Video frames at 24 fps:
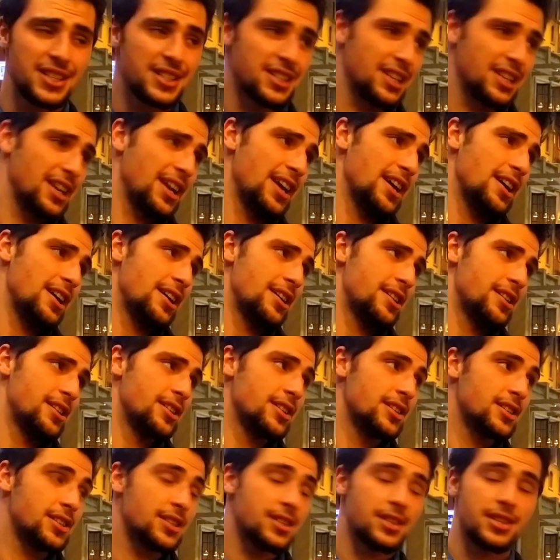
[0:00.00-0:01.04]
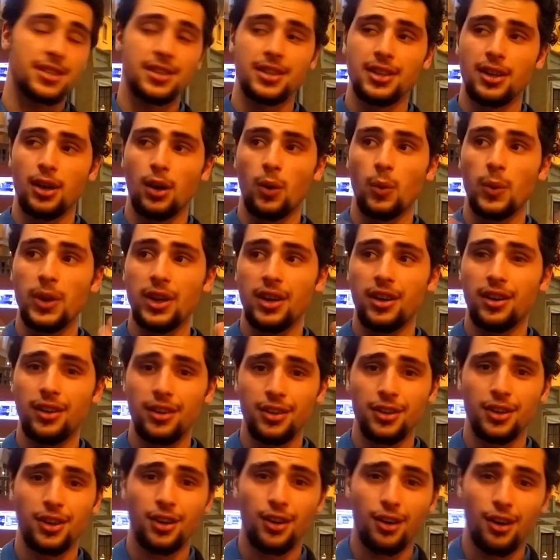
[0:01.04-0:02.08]
and we are
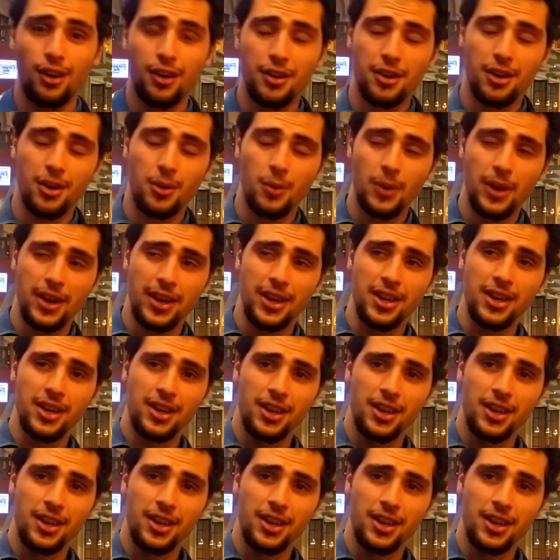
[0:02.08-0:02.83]
on our way